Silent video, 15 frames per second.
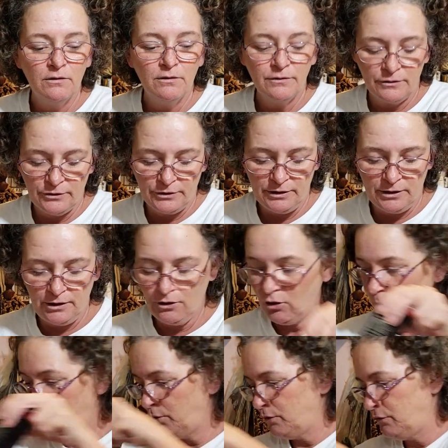Let's get our
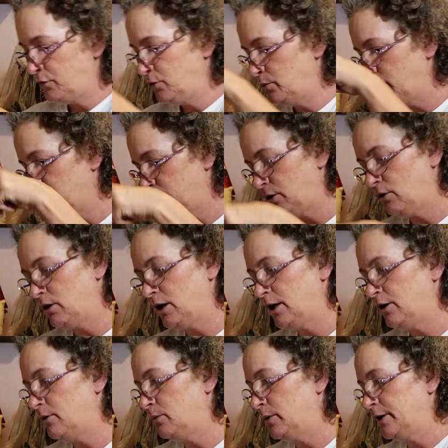perfumes and all that out
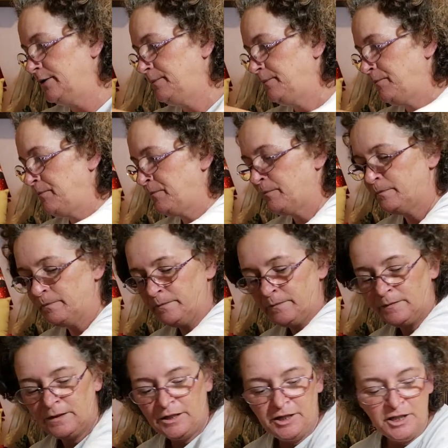of the way.
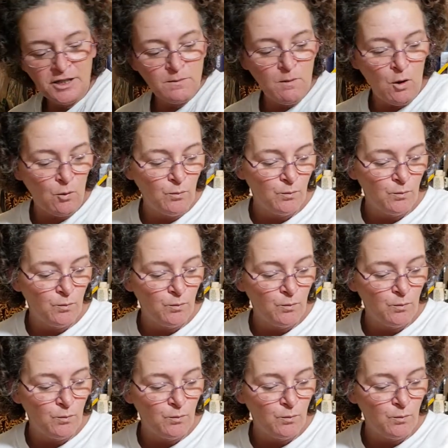Gizmo.